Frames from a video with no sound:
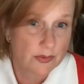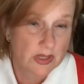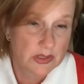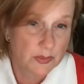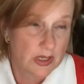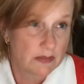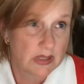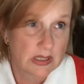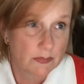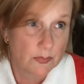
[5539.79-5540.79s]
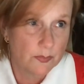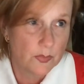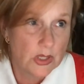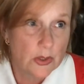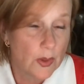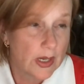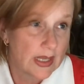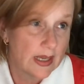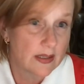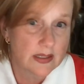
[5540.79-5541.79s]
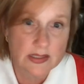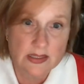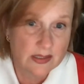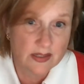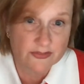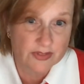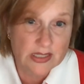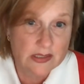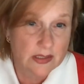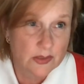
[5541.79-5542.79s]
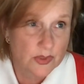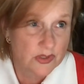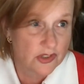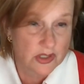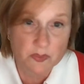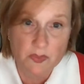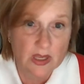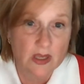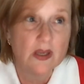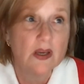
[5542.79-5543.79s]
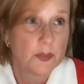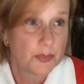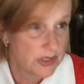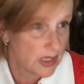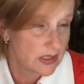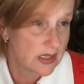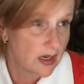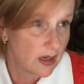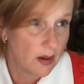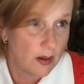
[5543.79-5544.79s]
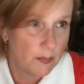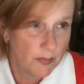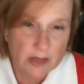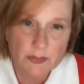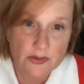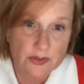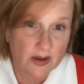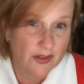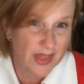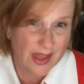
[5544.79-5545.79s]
That's why, like, and again, this isn't a flex. This was just me protecting my mental health.